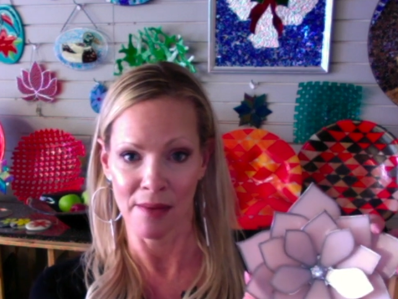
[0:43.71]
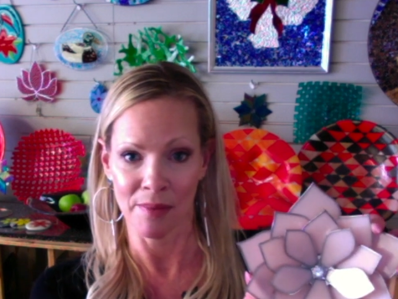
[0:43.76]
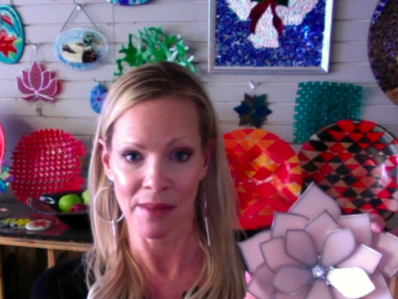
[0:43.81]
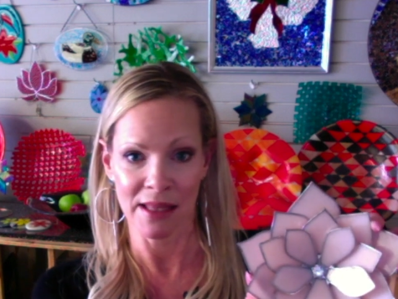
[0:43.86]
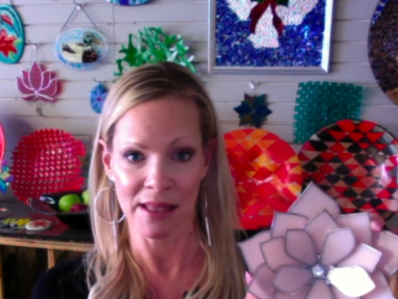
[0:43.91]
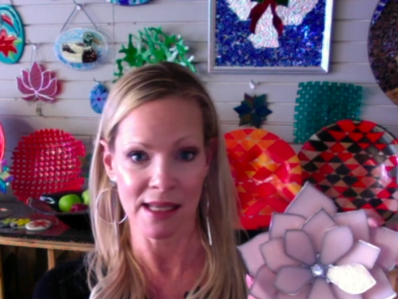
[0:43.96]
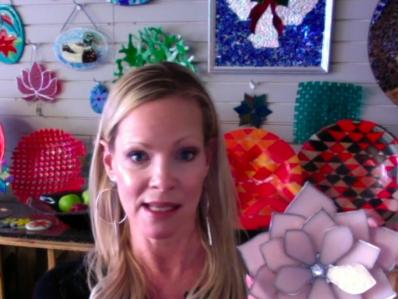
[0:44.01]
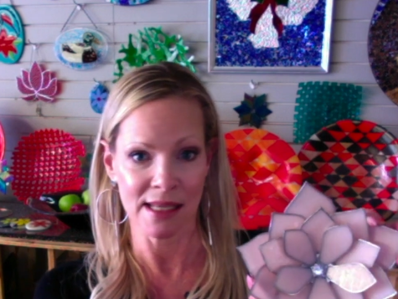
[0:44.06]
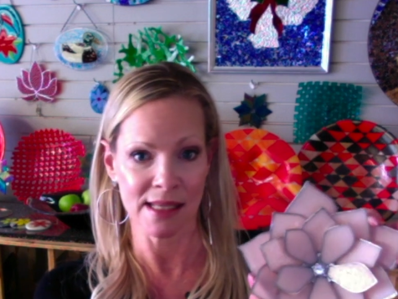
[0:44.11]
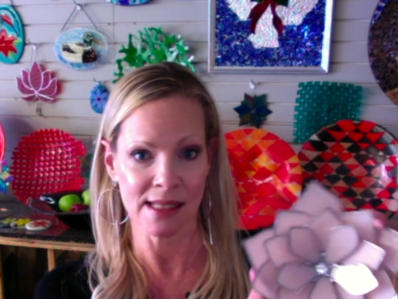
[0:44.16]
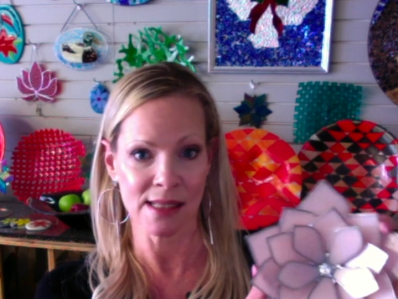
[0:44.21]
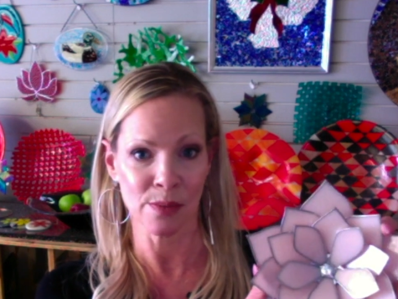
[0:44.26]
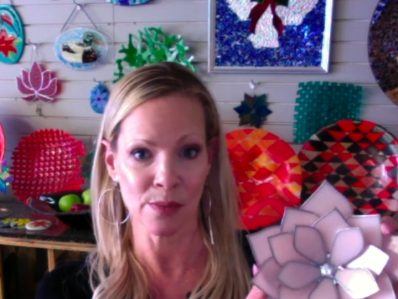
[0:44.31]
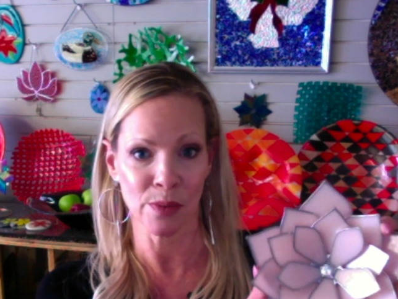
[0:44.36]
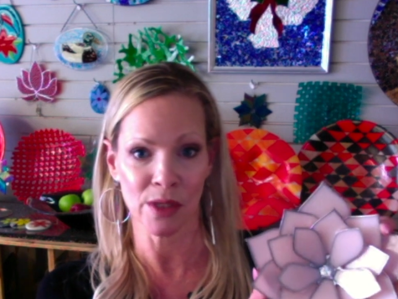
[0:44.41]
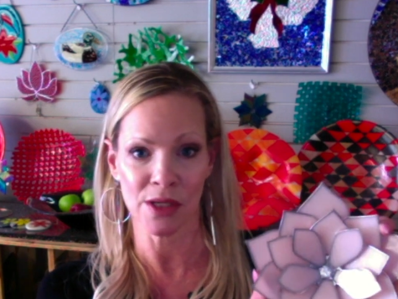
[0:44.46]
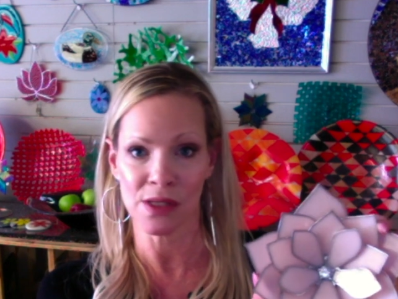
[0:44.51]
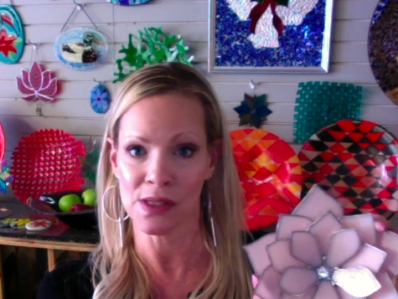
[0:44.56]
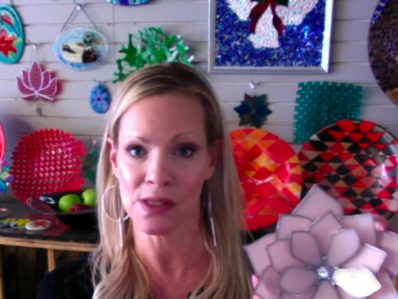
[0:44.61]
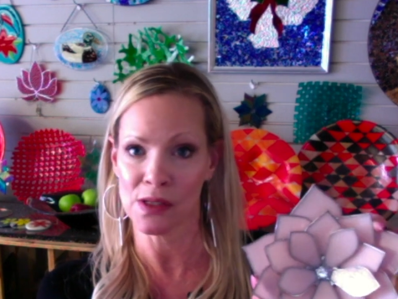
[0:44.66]
These
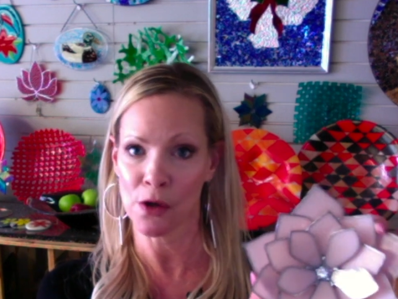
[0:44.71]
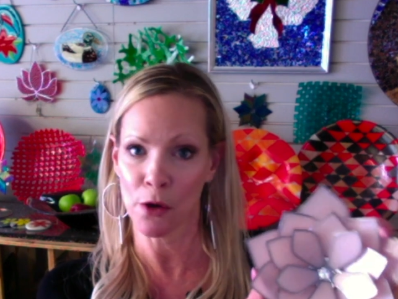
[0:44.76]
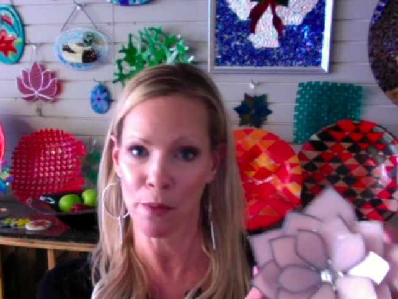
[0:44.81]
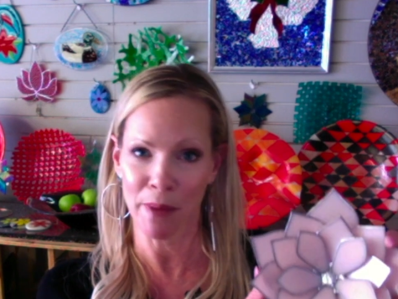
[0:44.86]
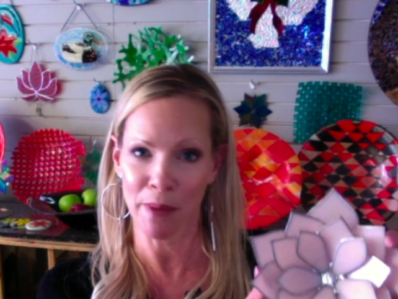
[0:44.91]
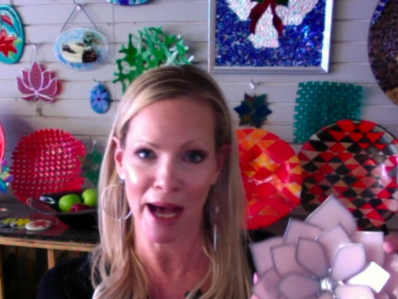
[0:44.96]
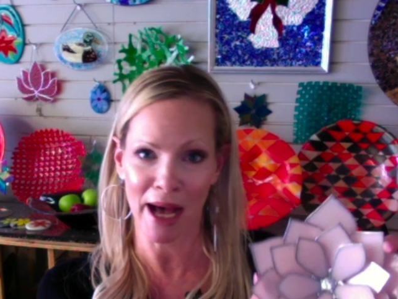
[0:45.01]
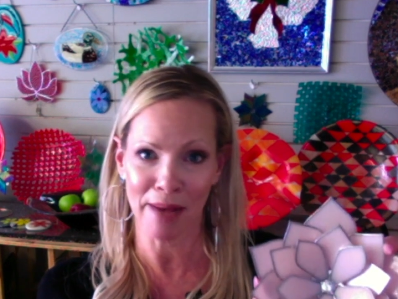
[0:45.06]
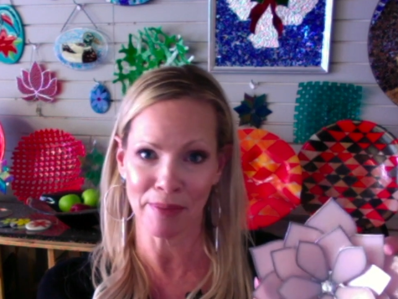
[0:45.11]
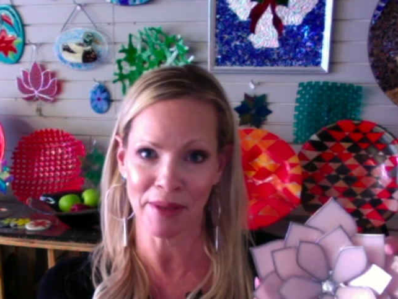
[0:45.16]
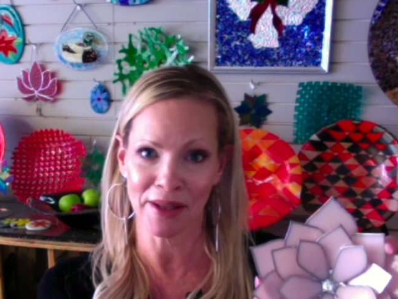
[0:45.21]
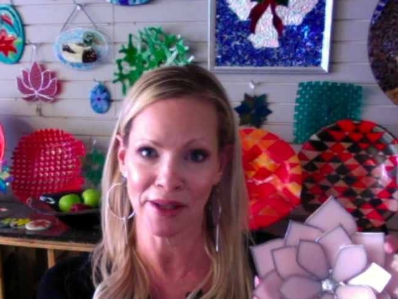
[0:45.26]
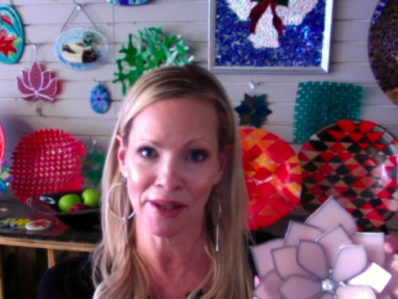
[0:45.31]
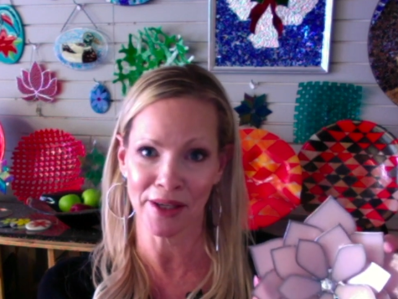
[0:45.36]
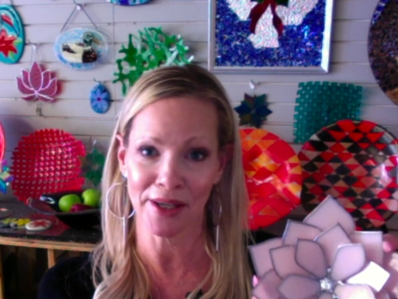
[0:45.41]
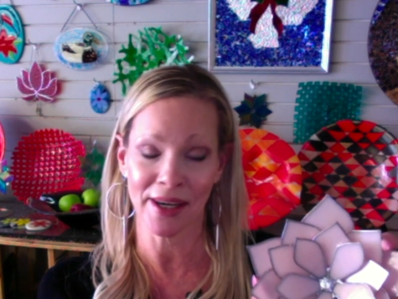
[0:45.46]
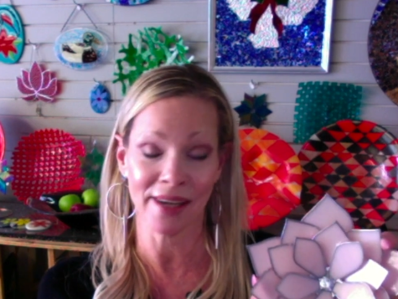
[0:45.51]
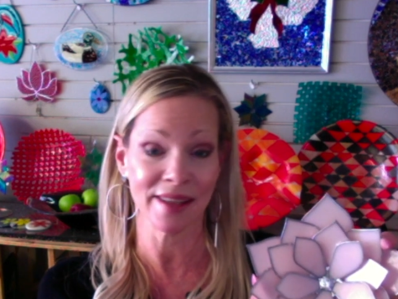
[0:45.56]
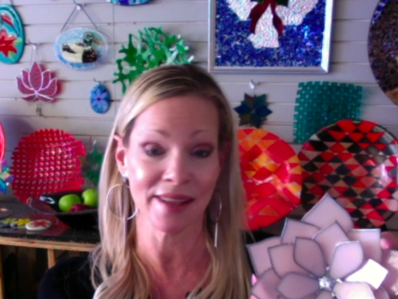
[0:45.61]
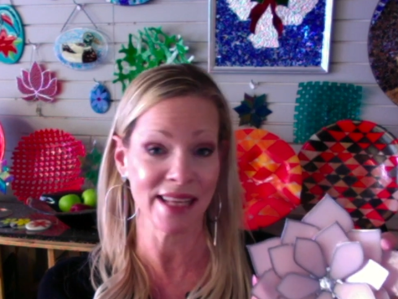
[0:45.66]
were so
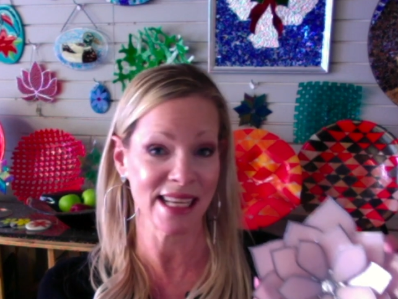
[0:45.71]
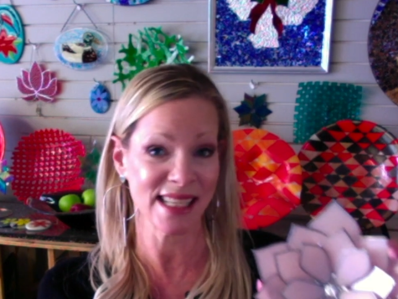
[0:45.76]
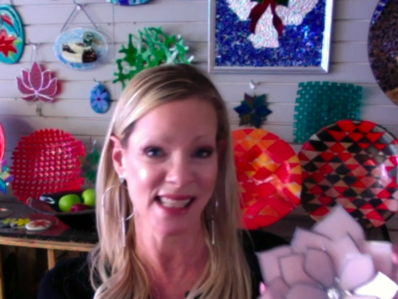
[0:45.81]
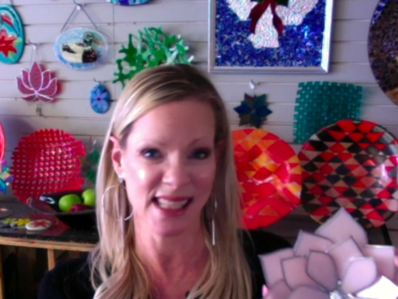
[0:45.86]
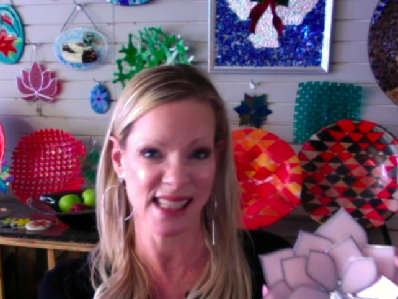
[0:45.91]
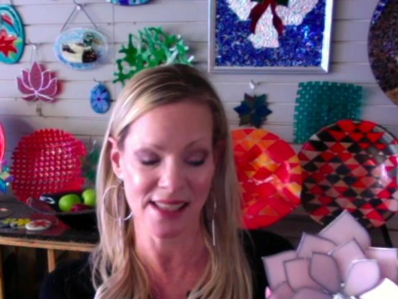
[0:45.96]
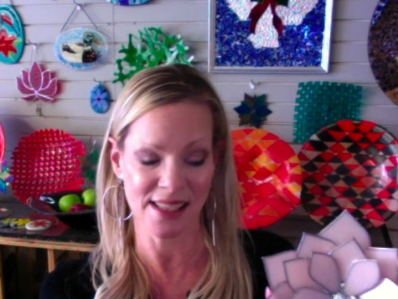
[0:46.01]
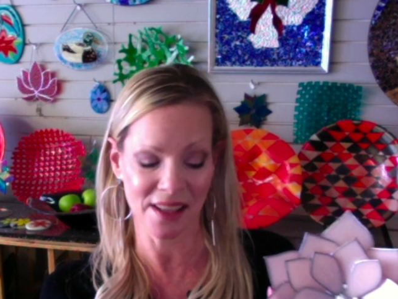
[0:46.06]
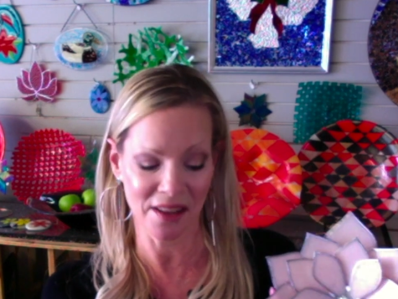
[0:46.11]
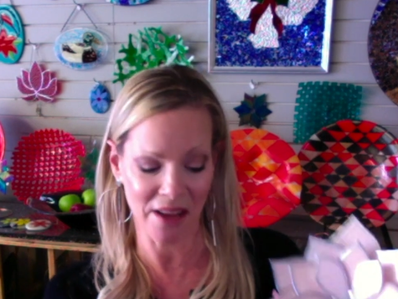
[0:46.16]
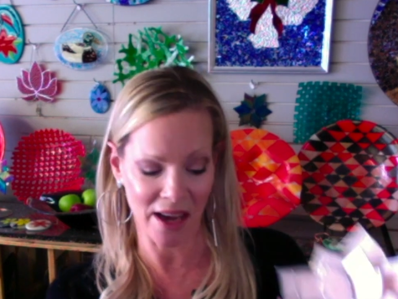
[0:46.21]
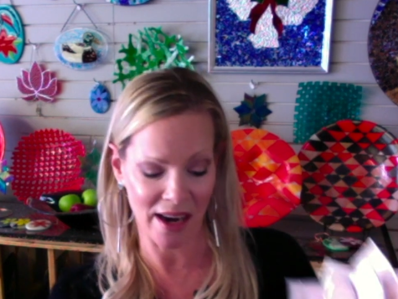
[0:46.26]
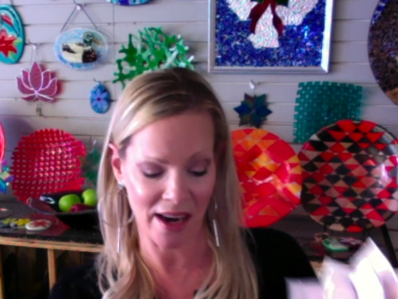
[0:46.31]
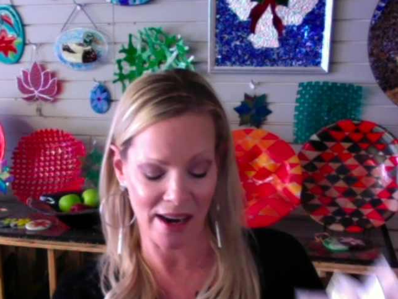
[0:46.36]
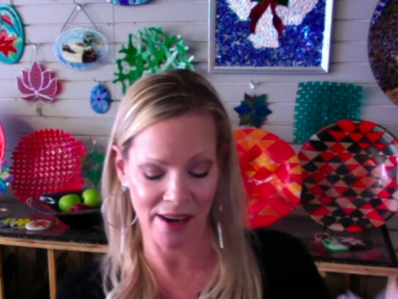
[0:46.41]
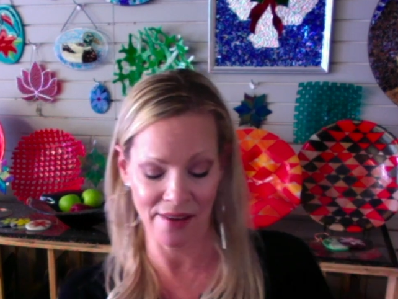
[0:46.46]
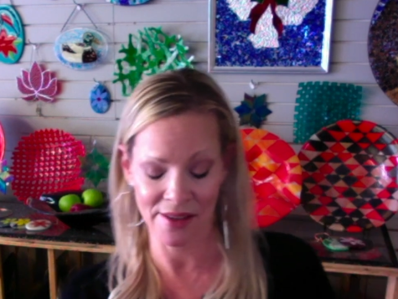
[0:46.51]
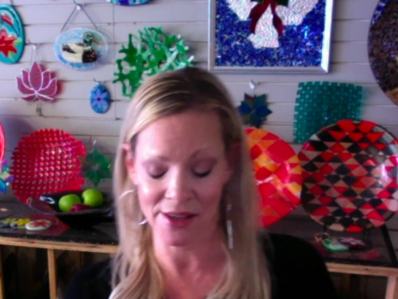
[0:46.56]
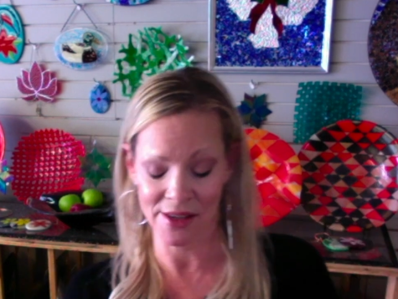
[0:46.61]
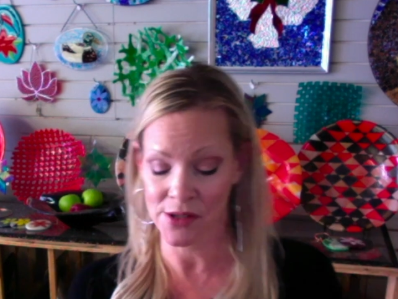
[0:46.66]
popular, they still
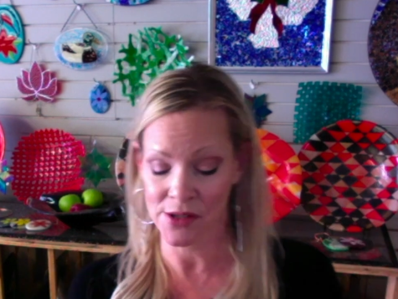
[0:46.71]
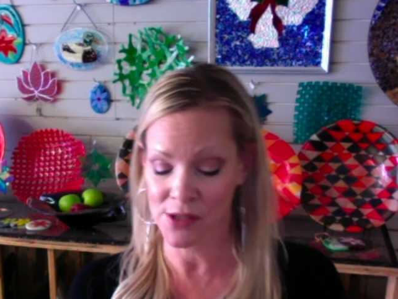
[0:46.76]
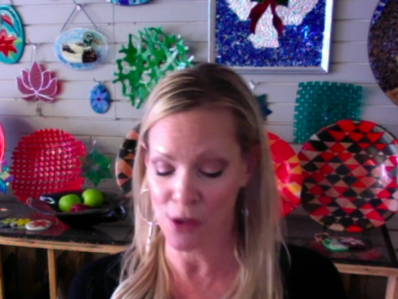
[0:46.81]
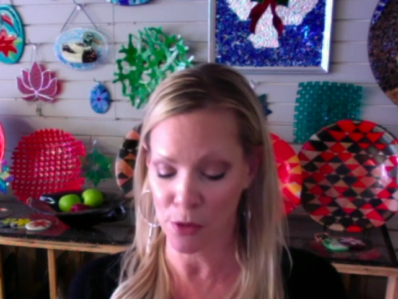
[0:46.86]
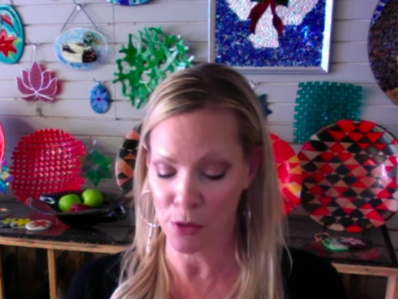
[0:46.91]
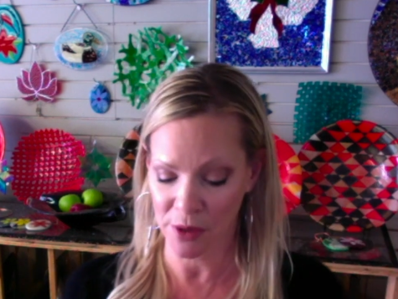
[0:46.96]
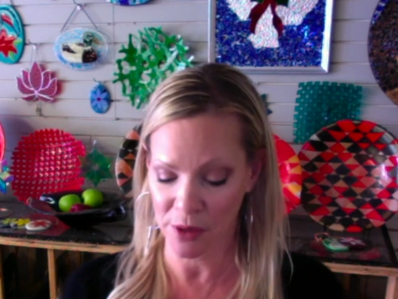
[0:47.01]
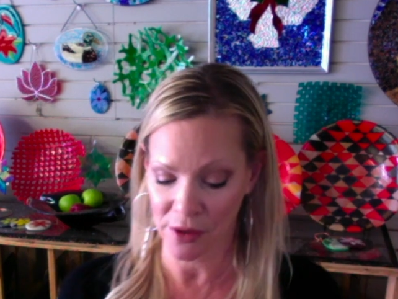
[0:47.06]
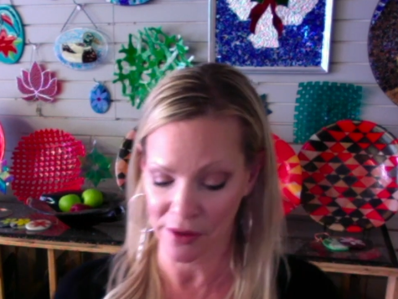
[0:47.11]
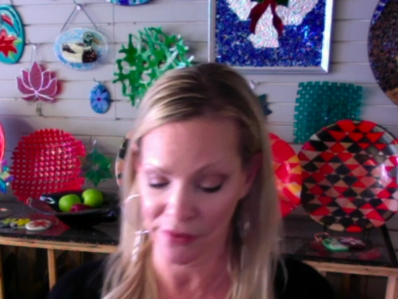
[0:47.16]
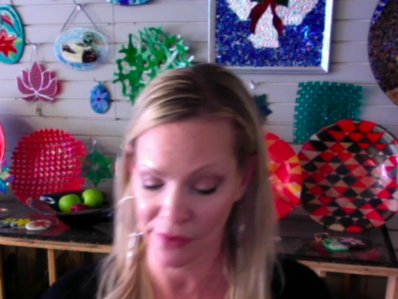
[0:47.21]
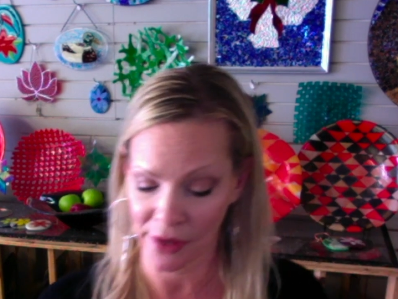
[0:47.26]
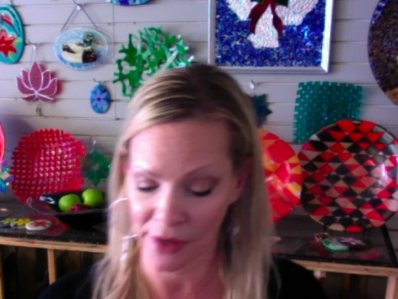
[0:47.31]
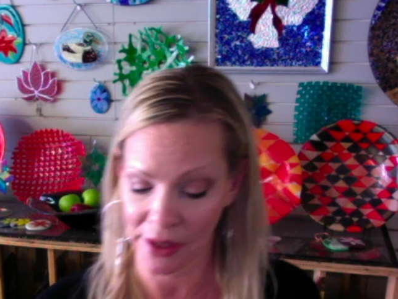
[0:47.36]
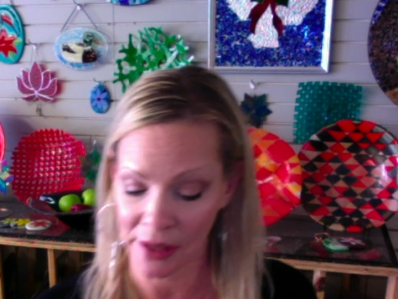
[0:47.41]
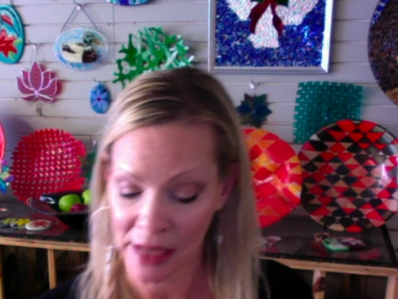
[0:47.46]
are, they're so beautiful.